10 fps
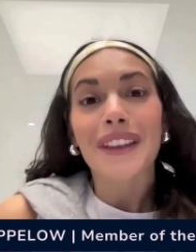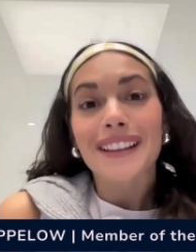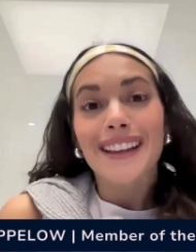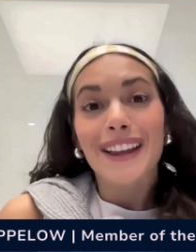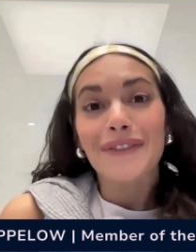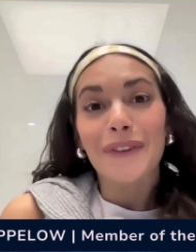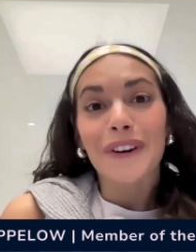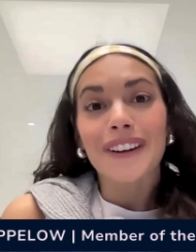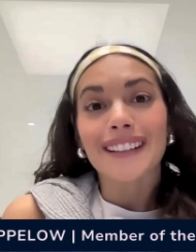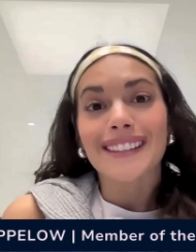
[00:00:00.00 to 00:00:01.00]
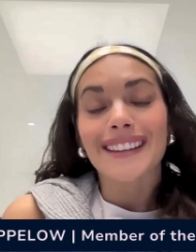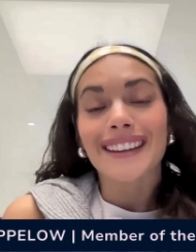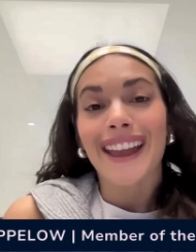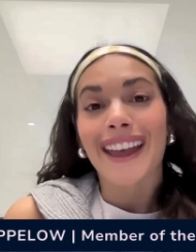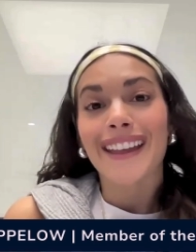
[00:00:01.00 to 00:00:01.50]
thanks again for
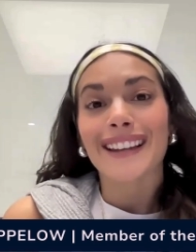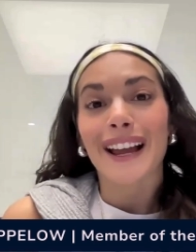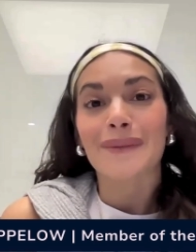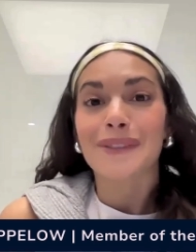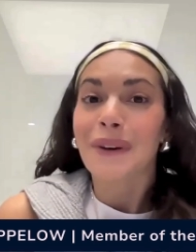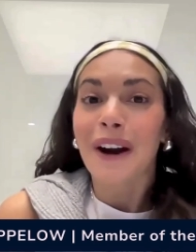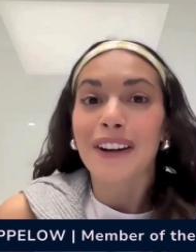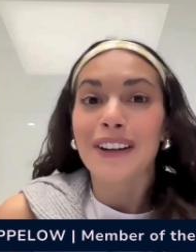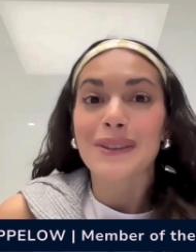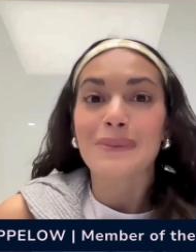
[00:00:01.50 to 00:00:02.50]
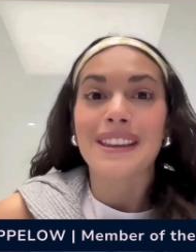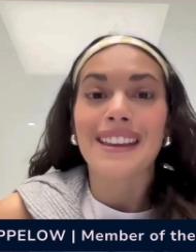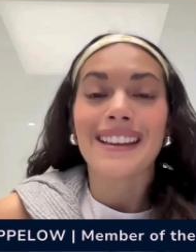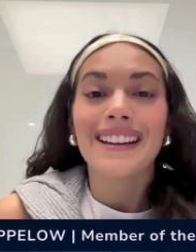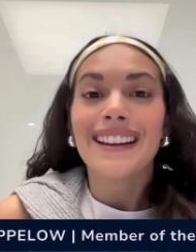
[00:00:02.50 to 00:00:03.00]
listening, and I'm so honored to
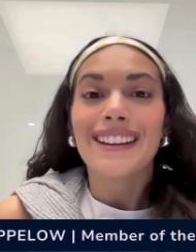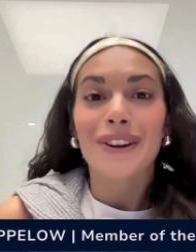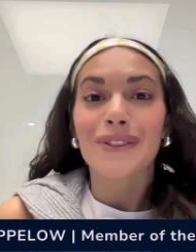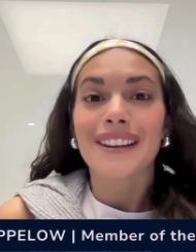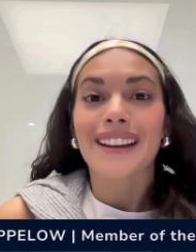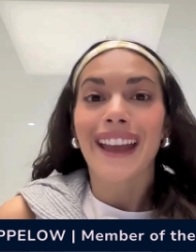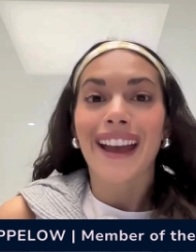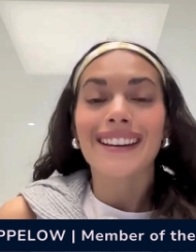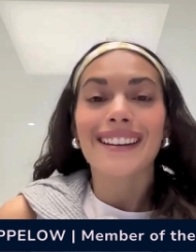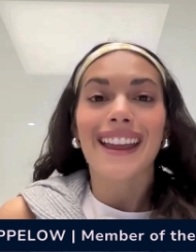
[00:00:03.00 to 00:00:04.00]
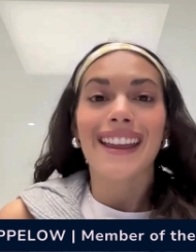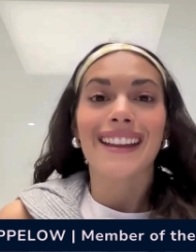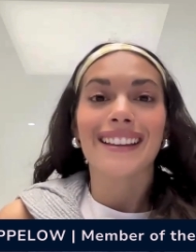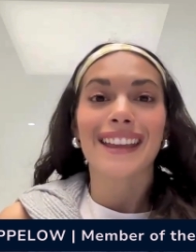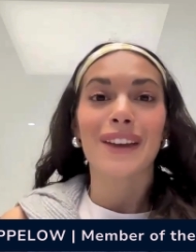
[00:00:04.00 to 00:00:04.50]
be chosen again
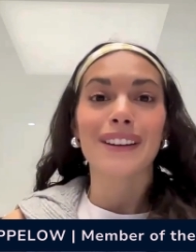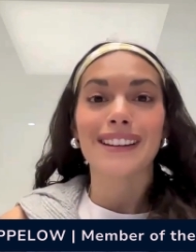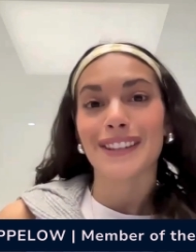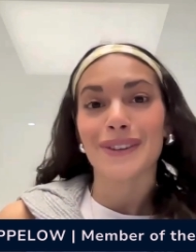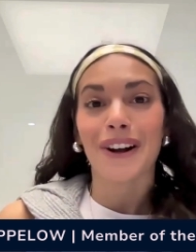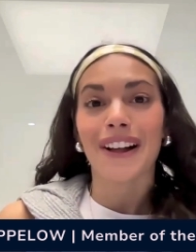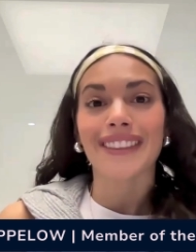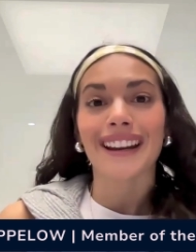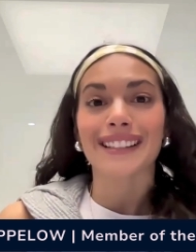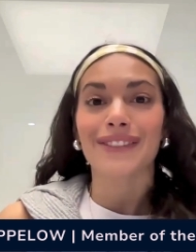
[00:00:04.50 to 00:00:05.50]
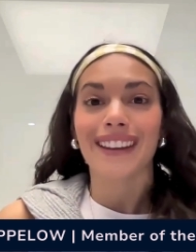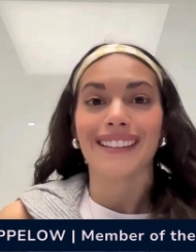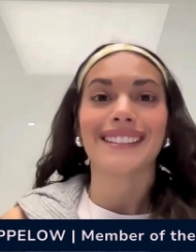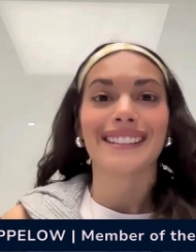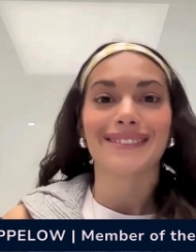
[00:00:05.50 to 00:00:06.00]
and can't wait to see you all at the next
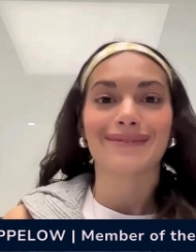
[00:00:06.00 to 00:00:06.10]
event.